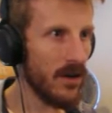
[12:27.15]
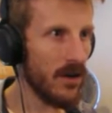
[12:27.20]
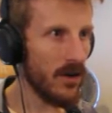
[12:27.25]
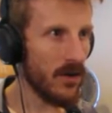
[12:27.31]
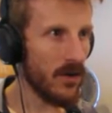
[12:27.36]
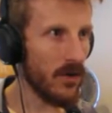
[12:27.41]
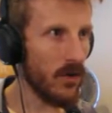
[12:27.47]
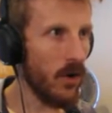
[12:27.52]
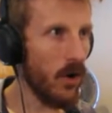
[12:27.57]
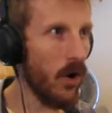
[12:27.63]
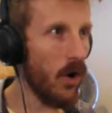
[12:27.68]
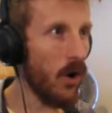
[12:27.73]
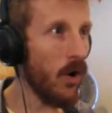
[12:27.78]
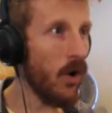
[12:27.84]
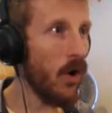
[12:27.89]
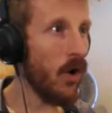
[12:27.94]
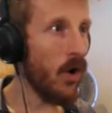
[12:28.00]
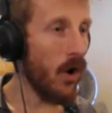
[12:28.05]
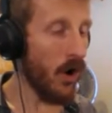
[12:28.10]
Oh,
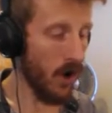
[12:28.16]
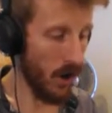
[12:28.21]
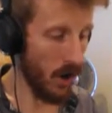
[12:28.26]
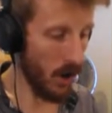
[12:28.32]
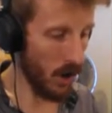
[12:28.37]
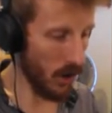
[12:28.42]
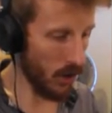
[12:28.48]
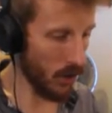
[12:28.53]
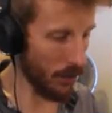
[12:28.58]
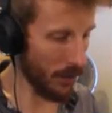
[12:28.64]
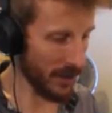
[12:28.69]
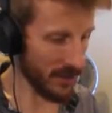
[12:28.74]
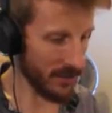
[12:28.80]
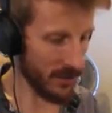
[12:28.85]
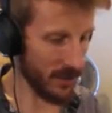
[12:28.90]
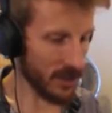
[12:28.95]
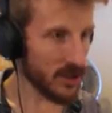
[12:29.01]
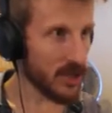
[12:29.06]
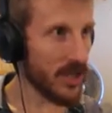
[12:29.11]
oh, oh, my
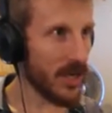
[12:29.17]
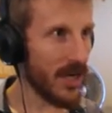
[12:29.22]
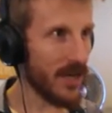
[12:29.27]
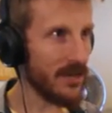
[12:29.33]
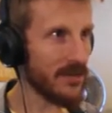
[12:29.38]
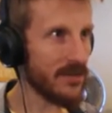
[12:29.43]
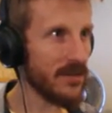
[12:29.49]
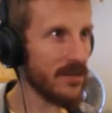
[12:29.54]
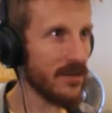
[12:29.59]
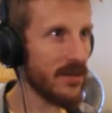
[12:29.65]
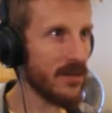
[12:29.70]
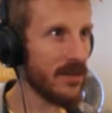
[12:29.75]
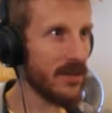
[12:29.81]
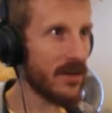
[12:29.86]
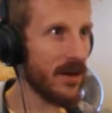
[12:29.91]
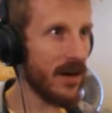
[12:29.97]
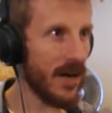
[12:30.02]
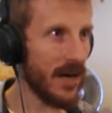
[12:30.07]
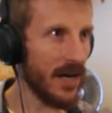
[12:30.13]
gosh, guys.
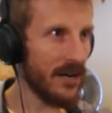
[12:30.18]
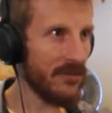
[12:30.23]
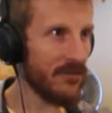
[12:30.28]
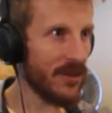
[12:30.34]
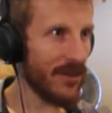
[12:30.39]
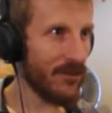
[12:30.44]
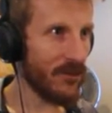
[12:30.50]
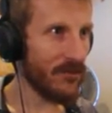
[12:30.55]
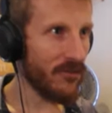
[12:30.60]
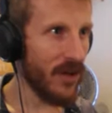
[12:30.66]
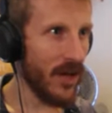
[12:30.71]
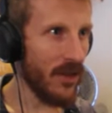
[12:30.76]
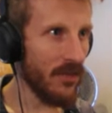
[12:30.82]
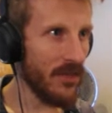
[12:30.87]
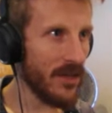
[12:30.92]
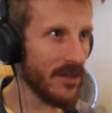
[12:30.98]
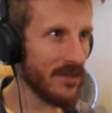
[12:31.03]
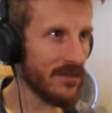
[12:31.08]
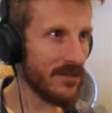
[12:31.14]
I've never
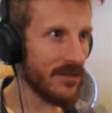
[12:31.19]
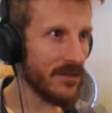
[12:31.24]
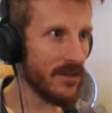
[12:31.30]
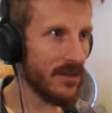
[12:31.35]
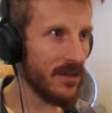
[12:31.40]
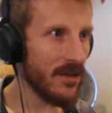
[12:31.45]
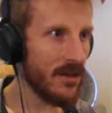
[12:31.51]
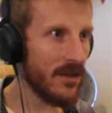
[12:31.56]
found this.